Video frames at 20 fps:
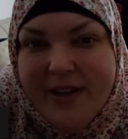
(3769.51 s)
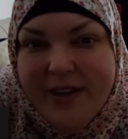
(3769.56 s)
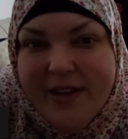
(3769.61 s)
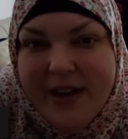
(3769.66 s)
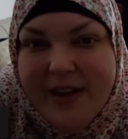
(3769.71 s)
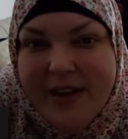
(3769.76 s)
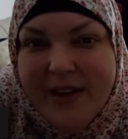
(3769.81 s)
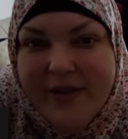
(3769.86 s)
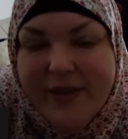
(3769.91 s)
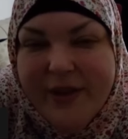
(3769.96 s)

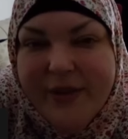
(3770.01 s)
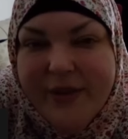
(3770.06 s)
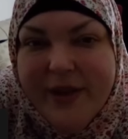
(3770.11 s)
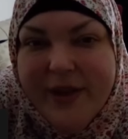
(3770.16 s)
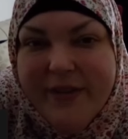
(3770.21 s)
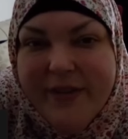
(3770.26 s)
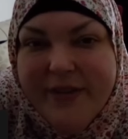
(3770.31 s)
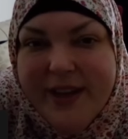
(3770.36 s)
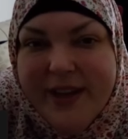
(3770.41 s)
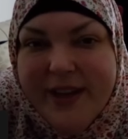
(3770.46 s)
carrying free while he
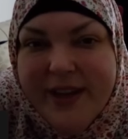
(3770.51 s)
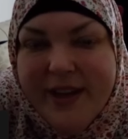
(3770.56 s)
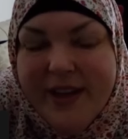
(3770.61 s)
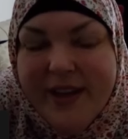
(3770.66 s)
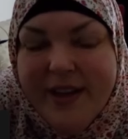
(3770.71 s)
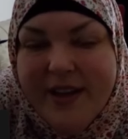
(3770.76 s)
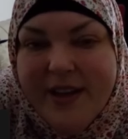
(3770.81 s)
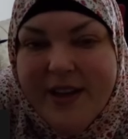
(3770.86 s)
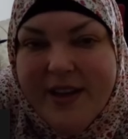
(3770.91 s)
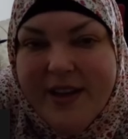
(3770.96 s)
outside. Okay.
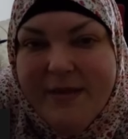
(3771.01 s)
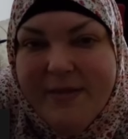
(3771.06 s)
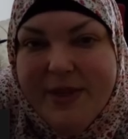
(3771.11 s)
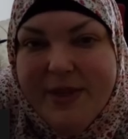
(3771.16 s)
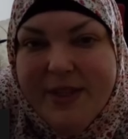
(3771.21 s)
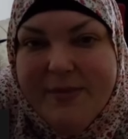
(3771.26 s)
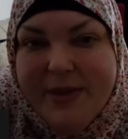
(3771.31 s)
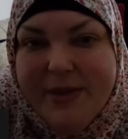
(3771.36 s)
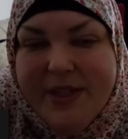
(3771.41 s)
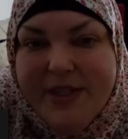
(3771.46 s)

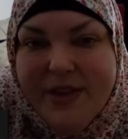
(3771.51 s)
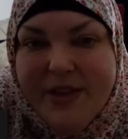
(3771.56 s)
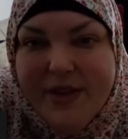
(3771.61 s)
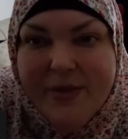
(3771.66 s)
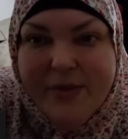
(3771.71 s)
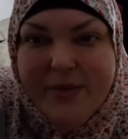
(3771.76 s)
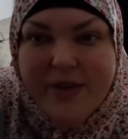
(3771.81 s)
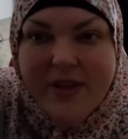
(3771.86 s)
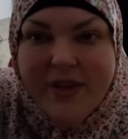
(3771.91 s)
Miss Misto.